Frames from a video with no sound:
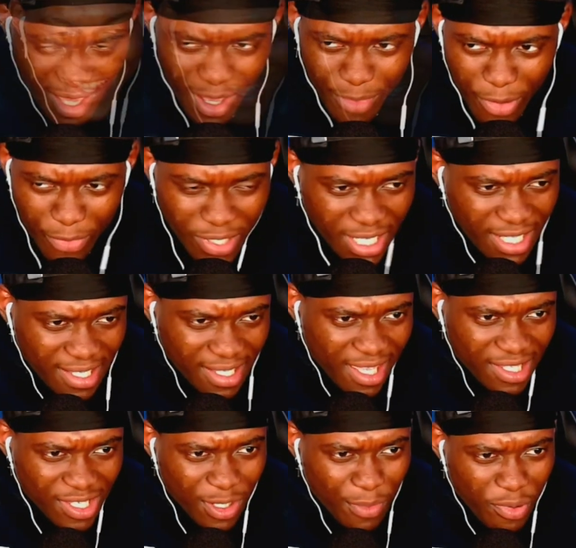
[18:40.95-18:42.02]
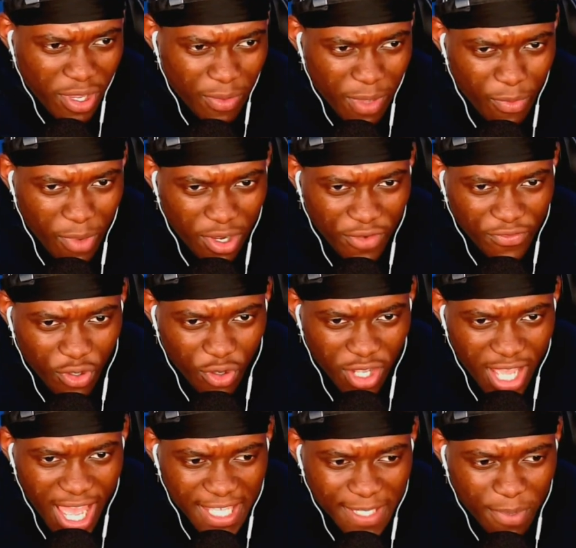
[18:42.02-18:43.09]
But we need to get to the point where one of your
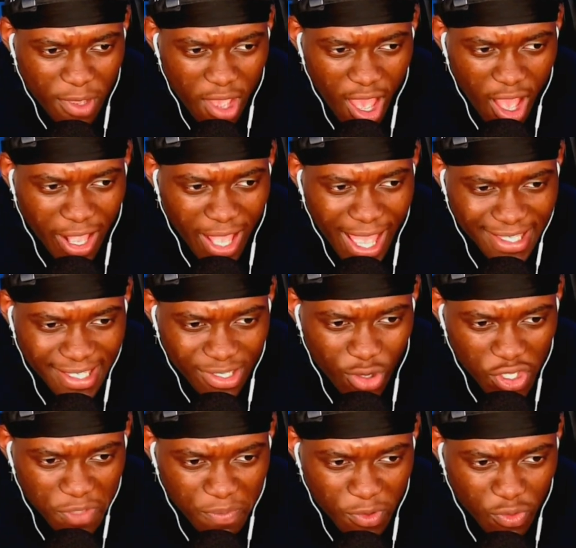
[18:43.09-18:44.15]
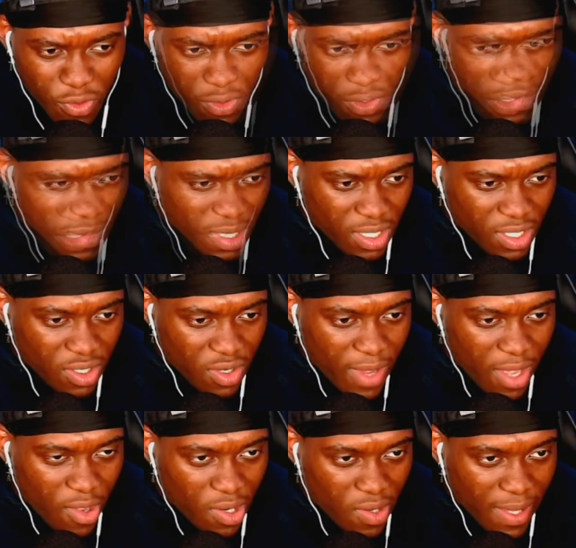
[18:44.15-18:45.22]
guys put our guys in hospital. Do you know why
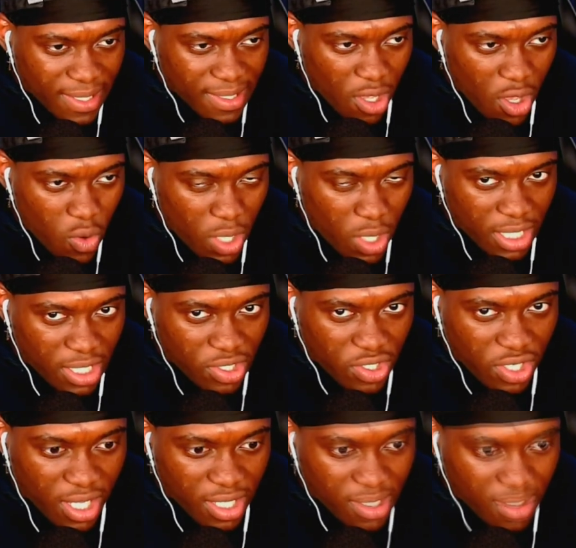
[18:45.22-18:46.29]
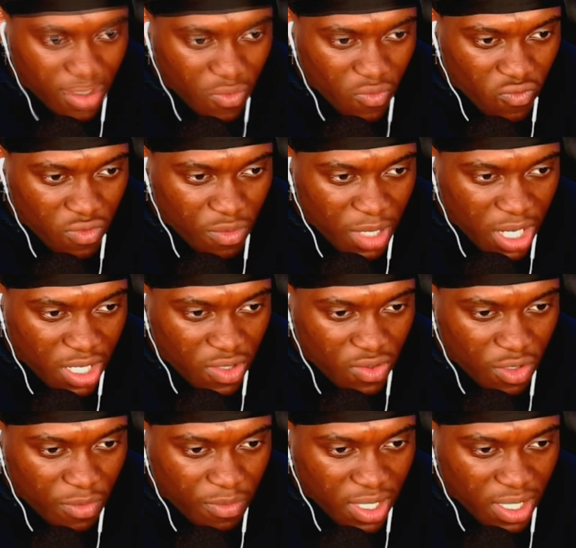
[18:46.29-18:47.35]
Hollow has a hole in its chest? The pain of
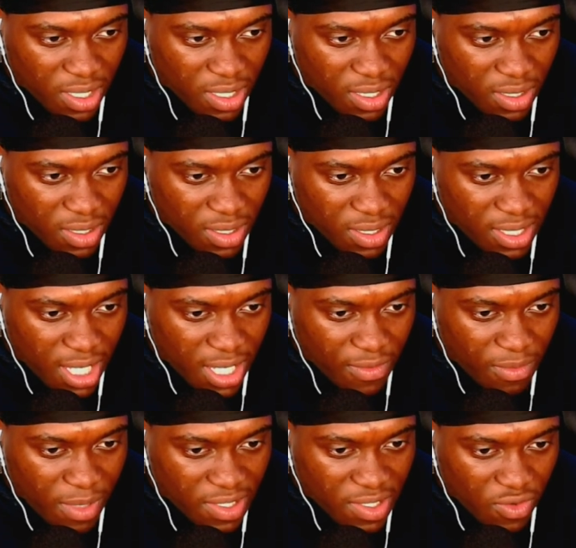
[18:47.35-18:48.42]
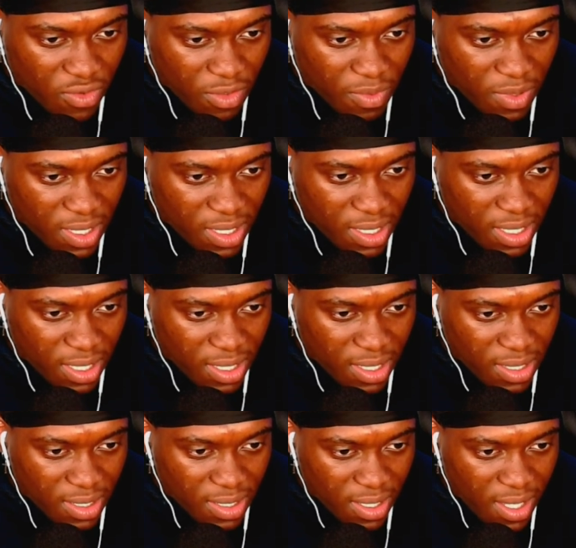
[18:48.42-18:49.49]
not being saved by Soul Reaper
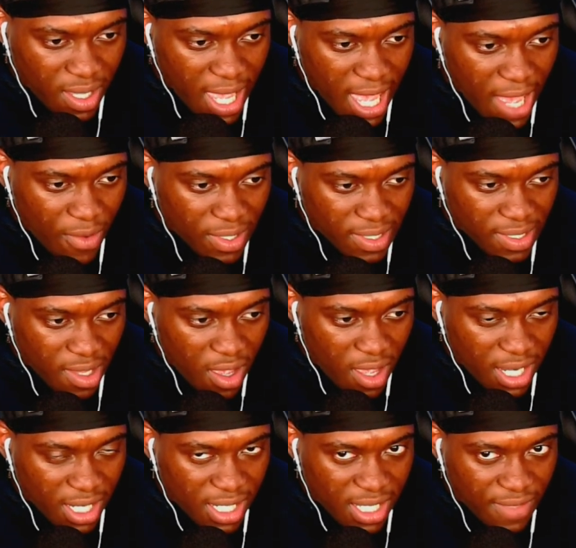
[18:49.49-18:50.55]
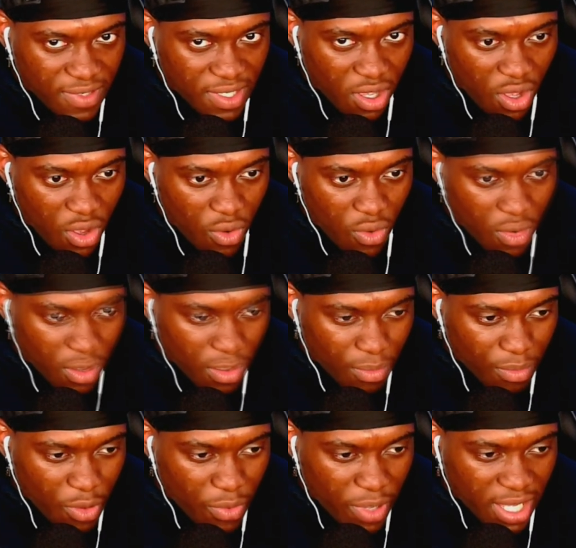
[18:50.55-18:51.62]
tears out its heart and leaves a hole.
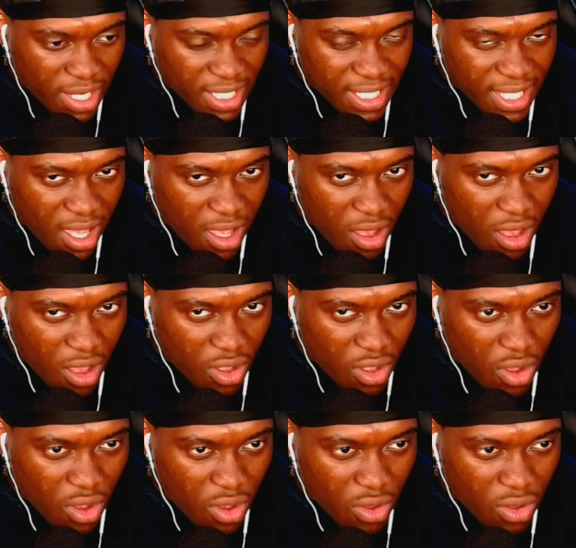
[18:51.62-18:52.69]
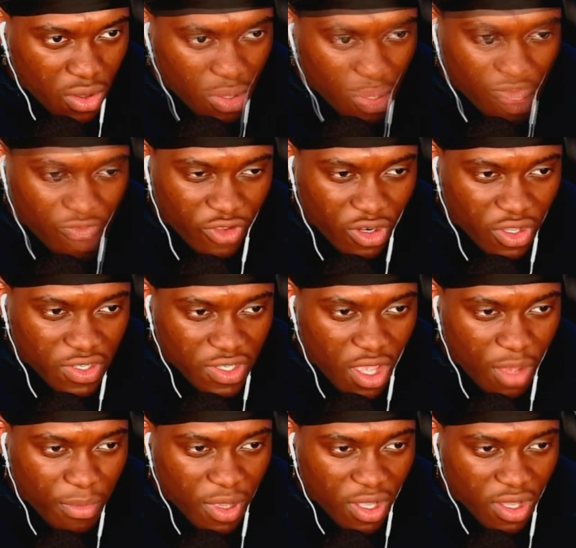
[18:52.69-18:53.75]
But where does that heart go? The lost
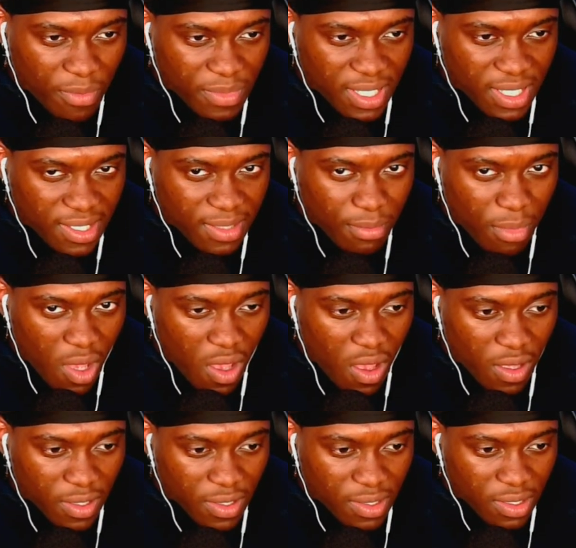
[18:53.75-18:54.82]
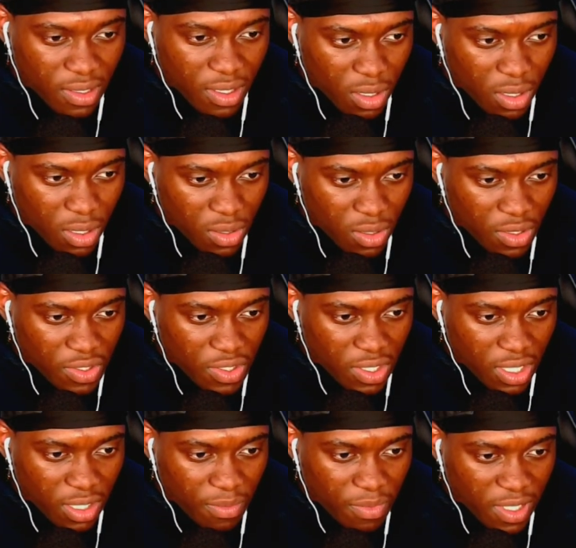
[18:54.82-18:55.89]
heart becomes its mask. Hollow's
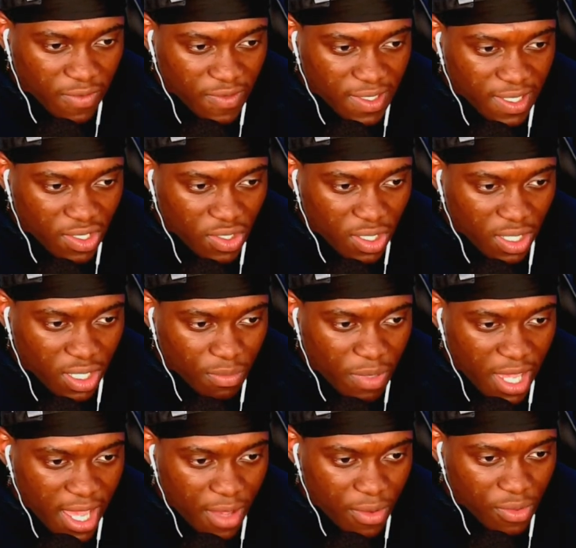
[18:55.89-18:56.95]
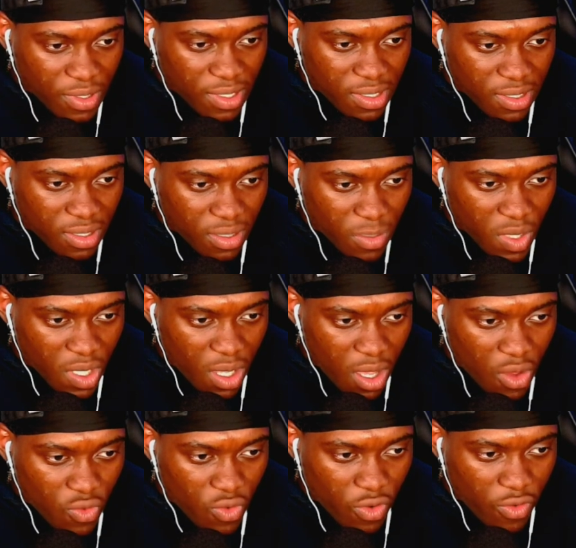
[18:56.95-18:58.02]
unique appearance and unique powers are
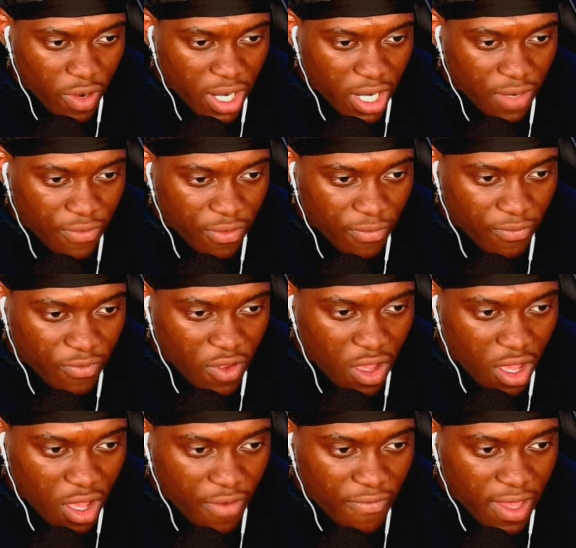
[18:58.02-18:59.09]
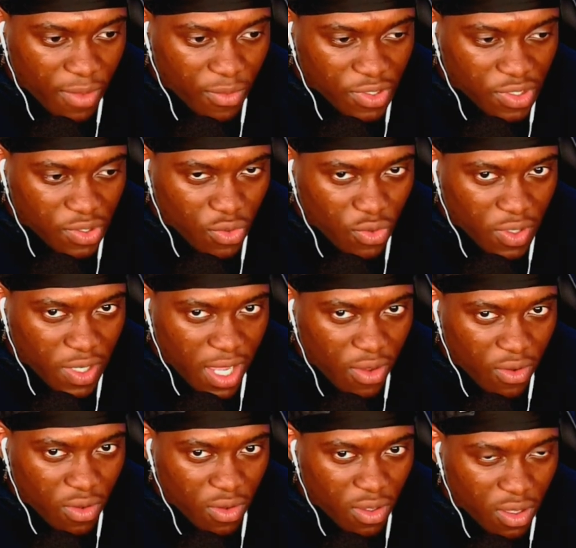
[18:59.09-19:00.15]
all created from the heart that was torn out.